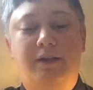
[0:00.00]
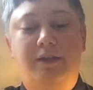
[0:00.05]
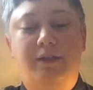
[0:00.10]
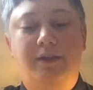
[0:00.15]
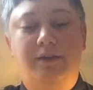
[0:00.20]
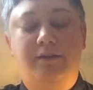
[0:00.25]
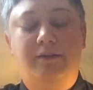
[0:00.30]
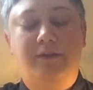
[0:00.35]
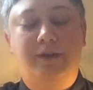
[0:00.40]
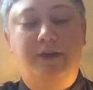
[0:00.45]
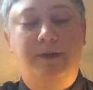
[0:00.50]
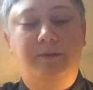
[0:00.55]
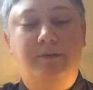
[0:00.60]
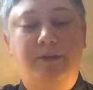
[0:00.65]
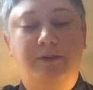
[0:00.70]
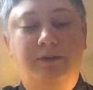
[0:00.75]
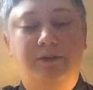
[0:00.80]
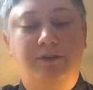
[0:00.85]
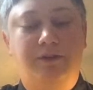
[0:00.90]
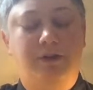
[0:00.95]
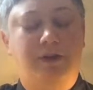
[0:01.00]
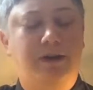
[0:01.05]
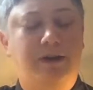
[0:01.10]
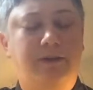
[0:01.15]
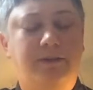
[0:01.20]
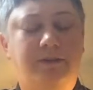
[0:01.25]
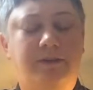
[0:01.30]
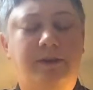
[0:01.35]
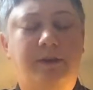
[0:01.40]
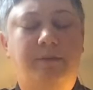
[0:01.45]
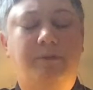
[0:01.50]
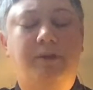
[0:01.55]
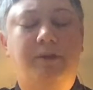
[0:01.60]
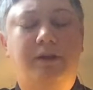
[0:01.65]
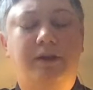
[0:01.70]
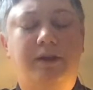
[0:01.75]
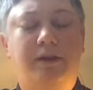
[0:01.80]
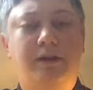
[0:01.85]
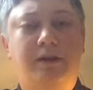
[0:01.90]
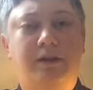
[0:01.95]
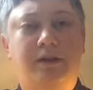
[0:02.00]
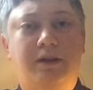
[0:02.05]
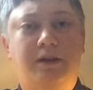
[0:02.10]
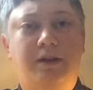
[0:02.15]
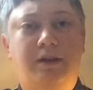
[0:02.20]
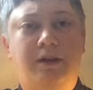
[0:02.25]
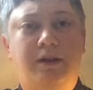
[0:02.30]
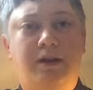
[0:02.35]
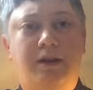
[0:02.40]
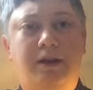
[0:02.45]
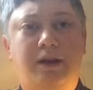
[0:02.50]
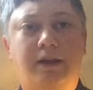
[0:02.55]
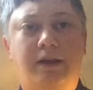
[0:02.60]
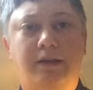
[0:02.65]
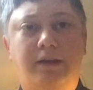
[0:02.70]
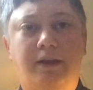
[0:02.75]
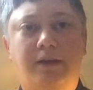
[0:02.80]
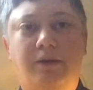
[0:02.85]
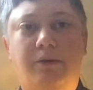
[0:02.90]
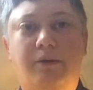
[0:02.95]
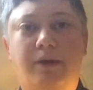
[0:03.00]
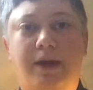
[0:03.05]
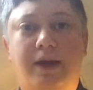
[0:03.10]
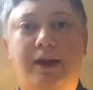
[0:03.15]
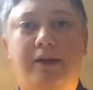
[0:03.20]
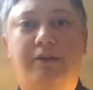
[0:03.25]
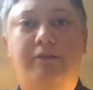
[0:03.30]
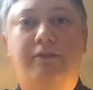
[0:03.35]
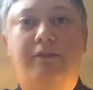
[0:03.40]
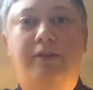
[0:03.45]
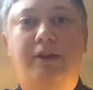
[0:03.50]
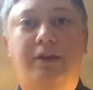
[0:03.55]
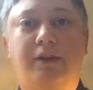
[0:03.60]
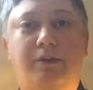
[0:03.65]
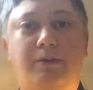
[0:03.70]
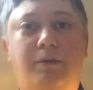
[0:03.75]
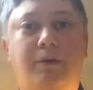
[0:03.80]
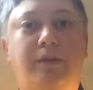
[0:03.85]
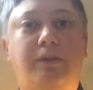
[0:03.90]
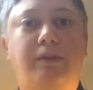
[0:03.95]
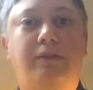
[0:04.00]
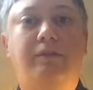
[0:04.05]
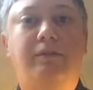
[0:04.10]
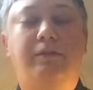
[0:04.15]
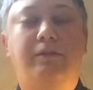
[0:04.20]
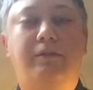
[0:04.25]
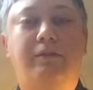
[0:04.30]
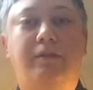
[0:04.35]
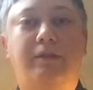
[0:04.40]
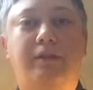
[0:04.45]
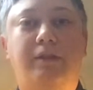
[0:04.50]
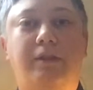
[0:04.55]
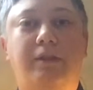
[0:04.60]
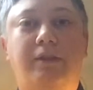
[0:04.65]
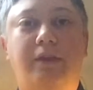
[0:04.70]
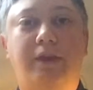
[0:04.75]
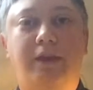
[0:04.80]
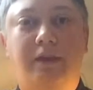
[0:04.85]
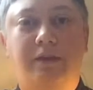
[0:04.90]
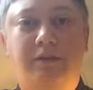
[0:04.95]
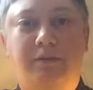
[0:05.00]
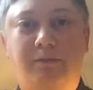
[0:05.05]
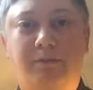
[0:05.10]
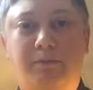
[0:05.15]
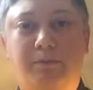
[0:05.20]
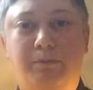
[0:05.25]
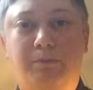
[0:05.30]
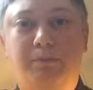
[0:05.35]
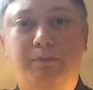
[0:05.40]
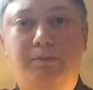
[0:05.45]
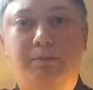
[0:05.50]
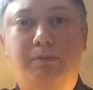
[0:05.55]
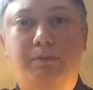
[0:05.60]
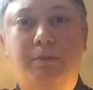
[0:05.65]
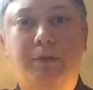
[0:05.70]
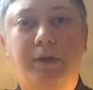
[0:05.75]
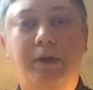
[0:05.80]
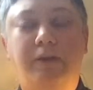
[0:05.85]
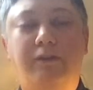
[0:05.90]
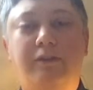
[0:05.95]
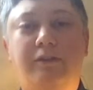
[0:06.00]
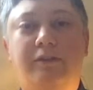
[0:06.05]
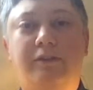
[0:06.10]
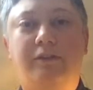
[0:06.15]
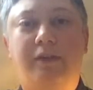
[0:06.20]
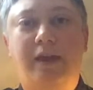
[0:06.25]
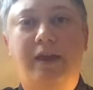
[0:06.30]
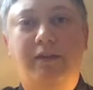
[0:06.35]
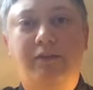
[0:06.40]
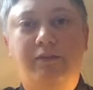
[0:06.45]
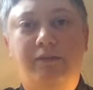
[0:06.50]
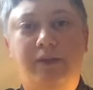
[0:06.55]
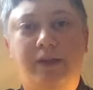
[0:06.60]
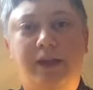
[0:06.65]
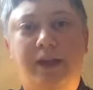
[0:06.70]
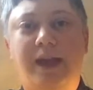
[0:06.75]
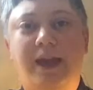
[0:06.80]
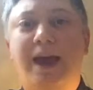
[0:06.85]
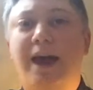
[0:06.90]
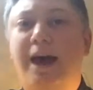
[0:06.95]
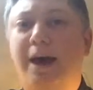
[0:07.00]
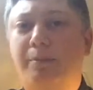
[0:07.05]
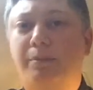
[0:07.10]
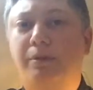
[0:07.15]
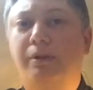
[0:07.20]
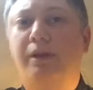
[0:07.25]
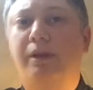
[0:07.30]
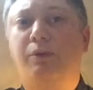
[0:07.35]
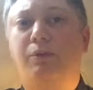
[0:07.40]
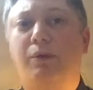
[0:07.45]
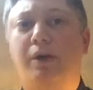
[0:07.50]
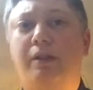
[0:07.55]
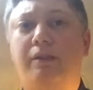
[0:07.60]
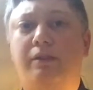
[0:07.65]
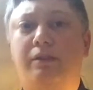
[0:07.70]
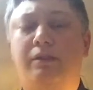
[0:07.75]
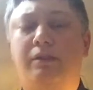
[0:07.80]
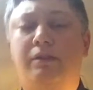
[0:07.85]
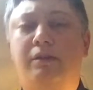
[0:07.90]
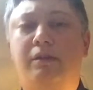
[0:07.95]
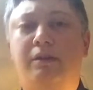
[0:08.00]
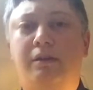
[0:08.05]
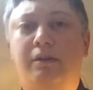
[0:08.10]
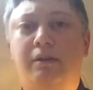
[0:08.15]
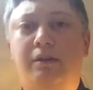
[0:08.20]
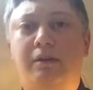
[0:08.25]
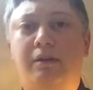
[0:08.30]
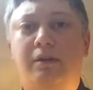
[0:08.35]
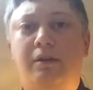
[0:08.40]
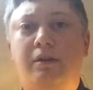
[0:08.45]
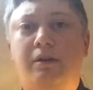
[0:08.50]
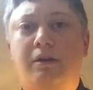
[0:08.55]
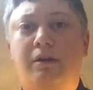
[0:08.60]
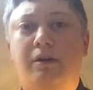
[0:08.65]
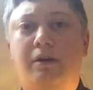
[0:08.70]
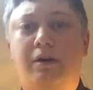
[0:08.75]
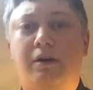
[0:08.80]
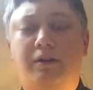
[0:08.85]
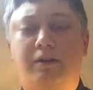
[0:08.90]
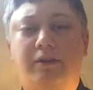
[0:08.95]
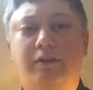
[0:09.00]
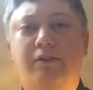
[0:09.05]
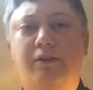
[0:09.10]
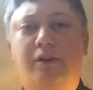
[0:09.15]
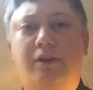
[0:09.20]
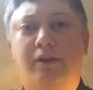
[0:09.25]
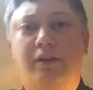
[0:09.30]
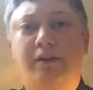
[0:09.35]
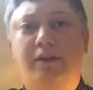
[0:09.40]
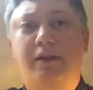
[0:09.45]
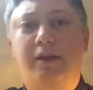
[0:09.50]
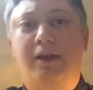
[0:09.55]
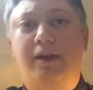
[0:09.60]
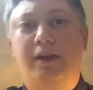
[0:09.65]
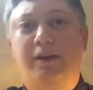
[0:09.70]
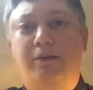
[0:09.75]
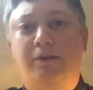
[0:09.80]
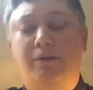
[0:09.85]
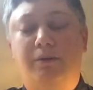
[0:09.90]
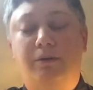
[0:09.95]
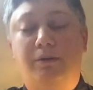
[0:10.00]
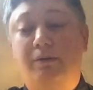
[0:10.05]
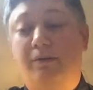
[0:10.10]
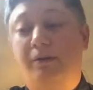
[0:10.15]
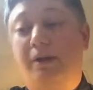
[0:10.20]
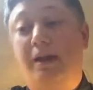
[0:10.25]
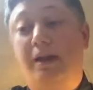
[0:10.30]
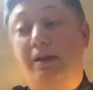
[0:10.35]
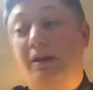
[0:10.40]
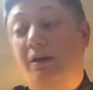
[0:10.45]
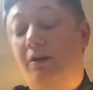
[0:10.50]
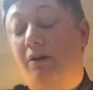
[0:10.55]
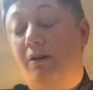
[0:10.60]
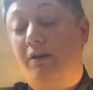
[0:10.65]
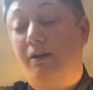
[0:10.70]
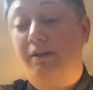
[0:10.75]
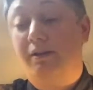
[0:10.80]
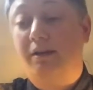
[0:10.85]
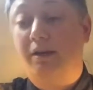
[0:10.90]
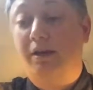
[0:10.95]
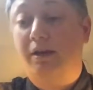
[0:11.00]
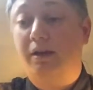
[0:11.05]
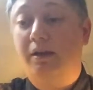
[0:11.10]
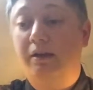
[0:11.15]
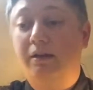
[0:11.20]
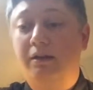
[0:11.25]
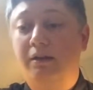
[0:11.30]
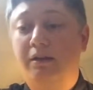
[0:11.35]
their families are not accepting, and they don't have anyone that they can be safely, happily with on this holiday or any holiday.